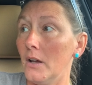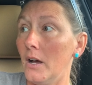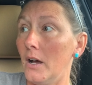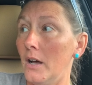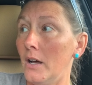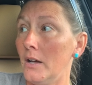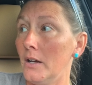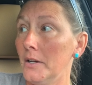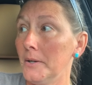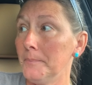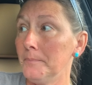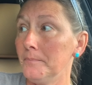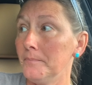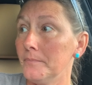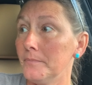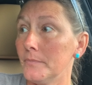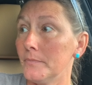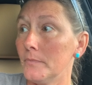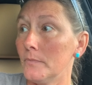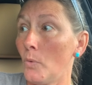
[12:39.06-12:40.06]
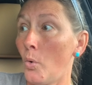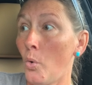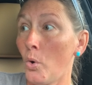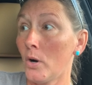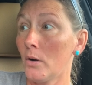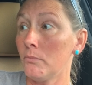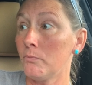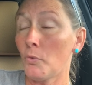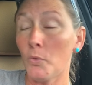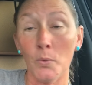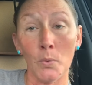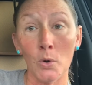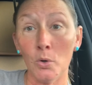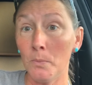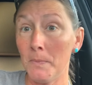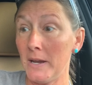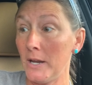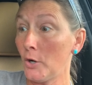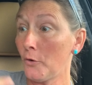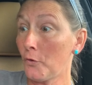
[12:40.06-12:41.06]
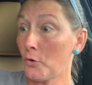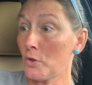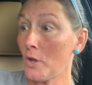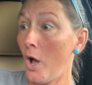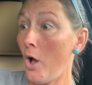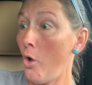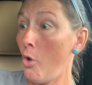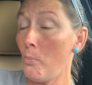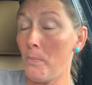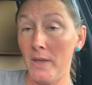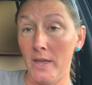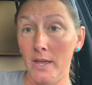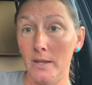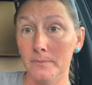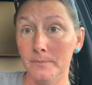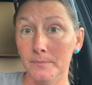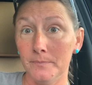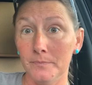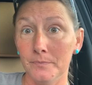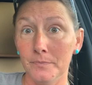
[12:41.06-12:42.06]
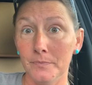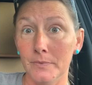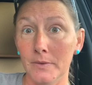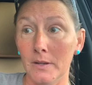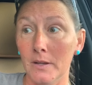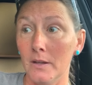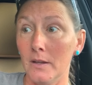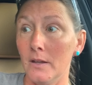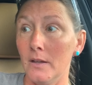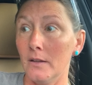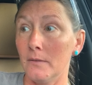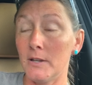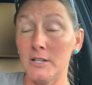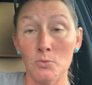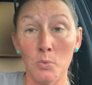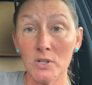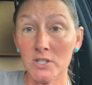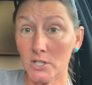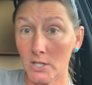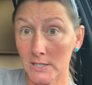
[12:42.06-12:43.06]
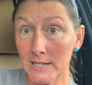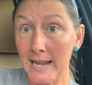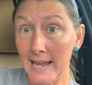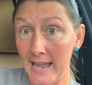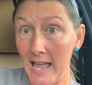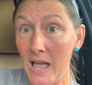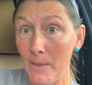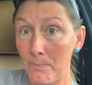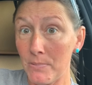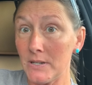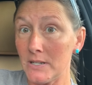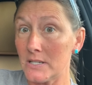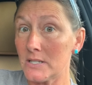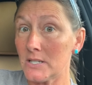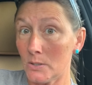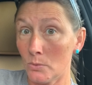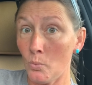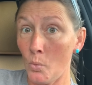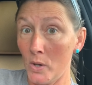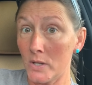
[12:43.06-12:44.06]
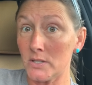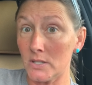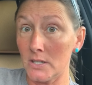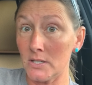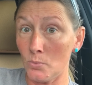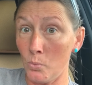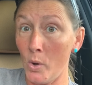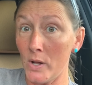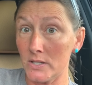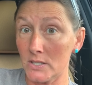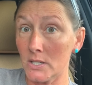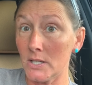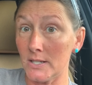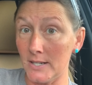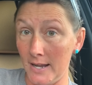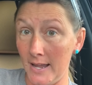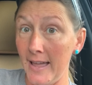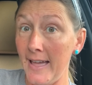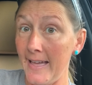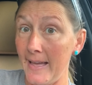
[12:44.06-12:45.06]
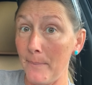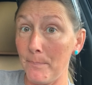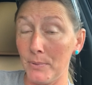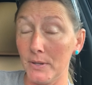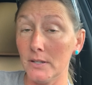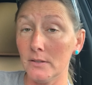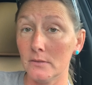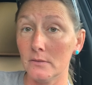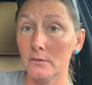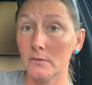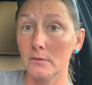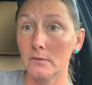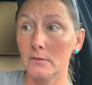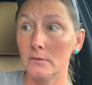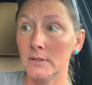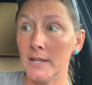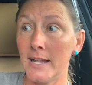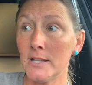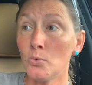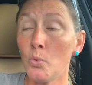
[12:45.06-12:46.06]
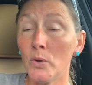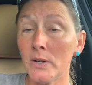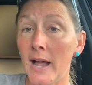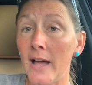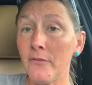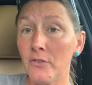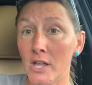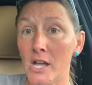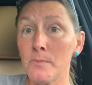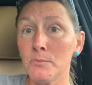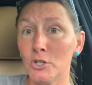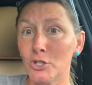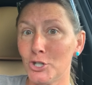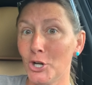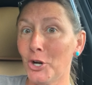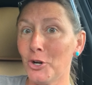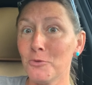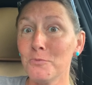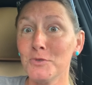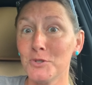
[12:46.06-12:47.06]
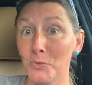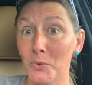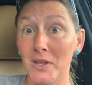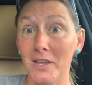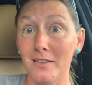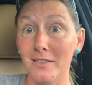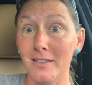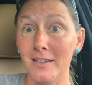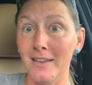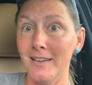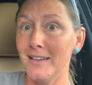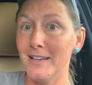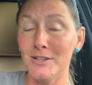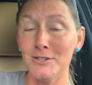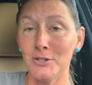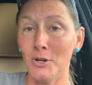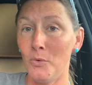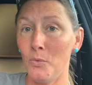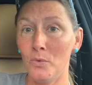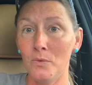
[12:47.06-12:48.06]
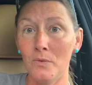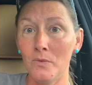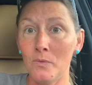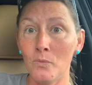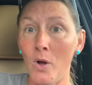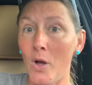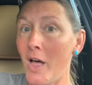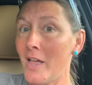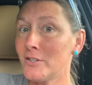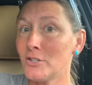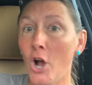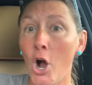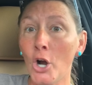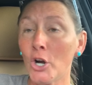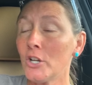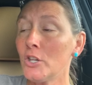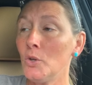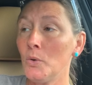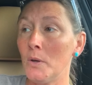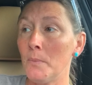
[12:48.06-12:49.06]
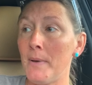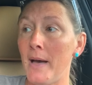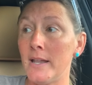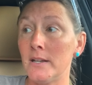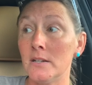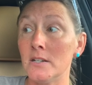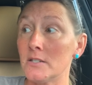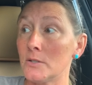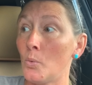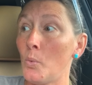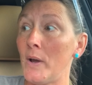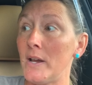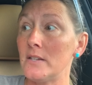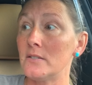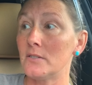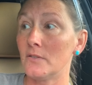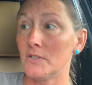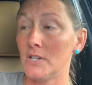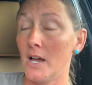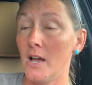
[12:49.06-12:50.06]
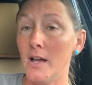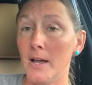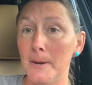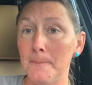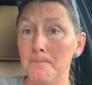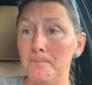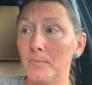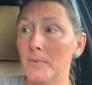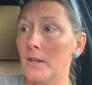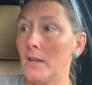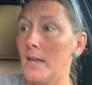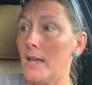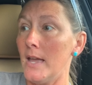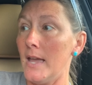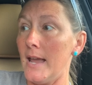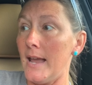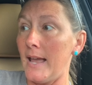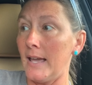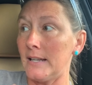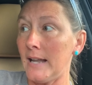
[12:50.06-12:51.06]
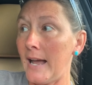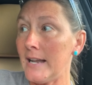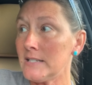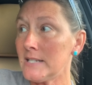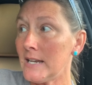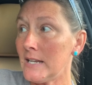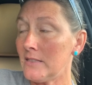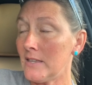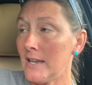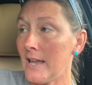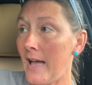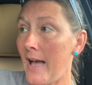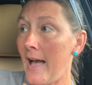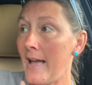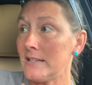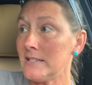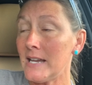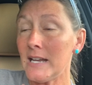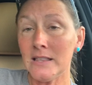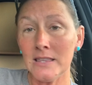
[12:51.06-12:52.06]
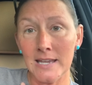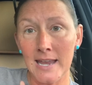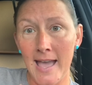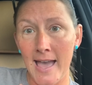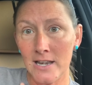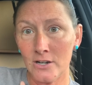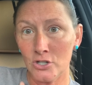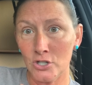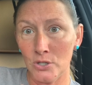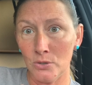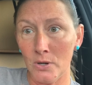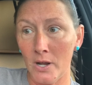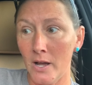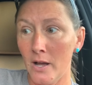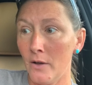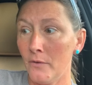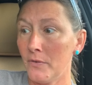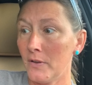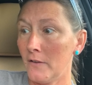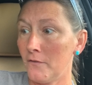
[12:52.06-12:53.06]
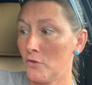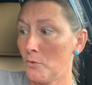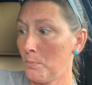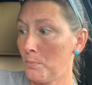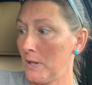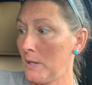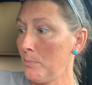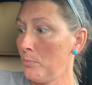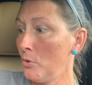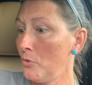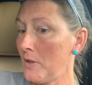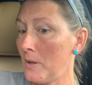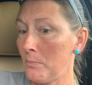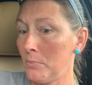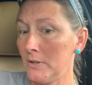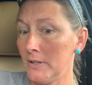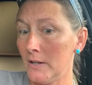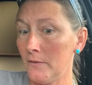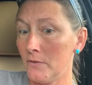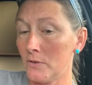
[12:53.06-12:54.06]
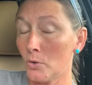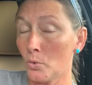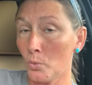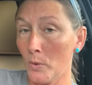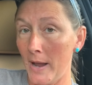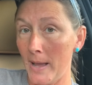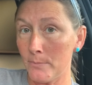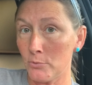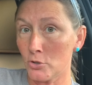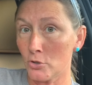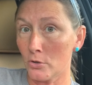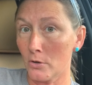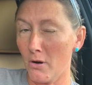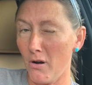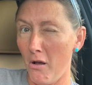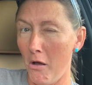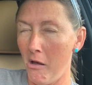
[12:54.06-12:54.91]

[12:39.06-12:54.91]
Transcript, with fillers: Um, or we're going to be here for the whole bit. Because what's going to happen is what is what's going to happen. That's what I've come to terms with. So us arguing about it is a waste of time. And I take the I take the attitude of if the people that believe in the rapture,